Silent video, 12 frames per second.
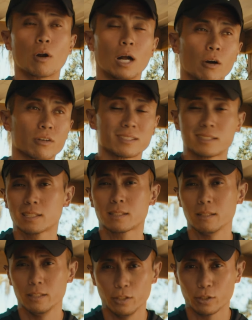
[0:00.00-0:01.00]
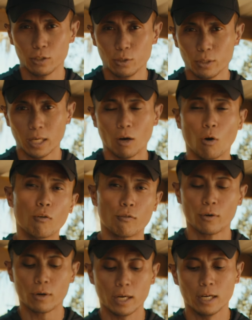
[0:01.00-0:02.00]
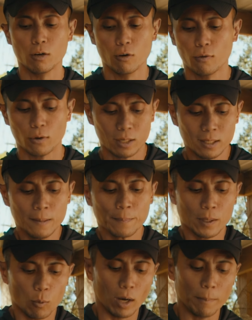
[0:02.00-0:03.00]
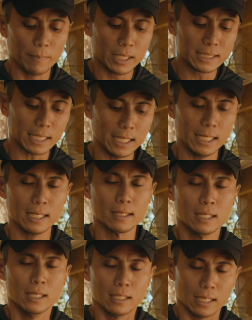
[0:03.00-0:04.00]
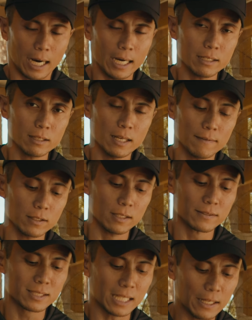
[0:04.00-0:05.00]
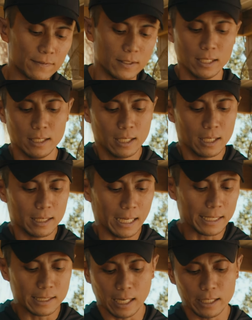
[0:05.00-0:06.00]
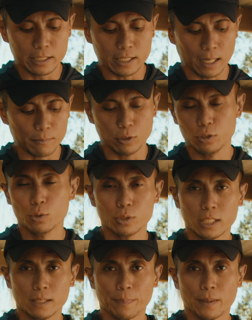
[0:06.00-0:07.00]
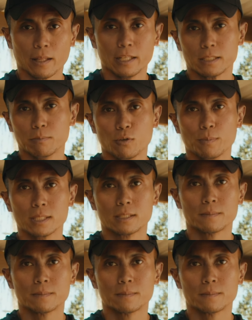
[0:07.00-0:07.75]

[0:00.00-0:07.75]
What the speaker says: how consistently you can do that over and over while maintaining the higher level of safety the entire time you're using these movements.